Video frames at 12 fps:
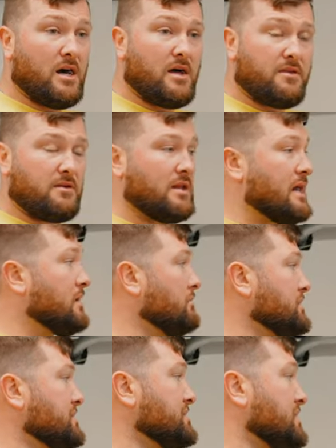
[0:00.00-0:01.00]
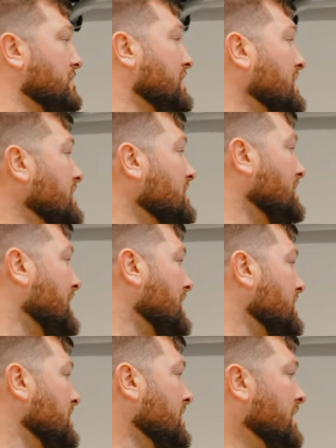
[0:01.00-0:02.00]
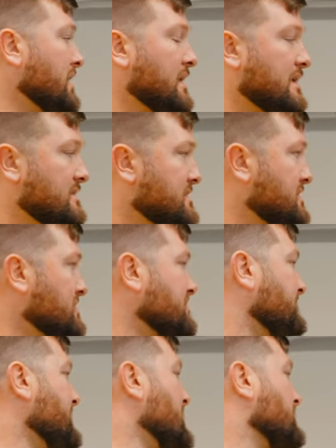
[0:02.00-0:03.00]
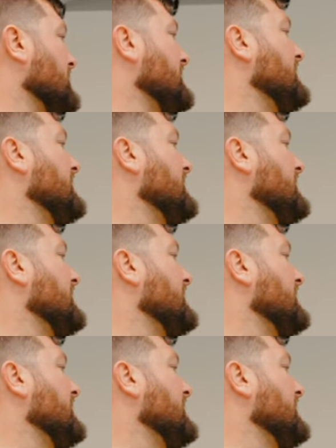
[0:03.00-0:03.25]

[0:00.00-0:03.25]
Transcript: other light, which is our key light, is this Falcon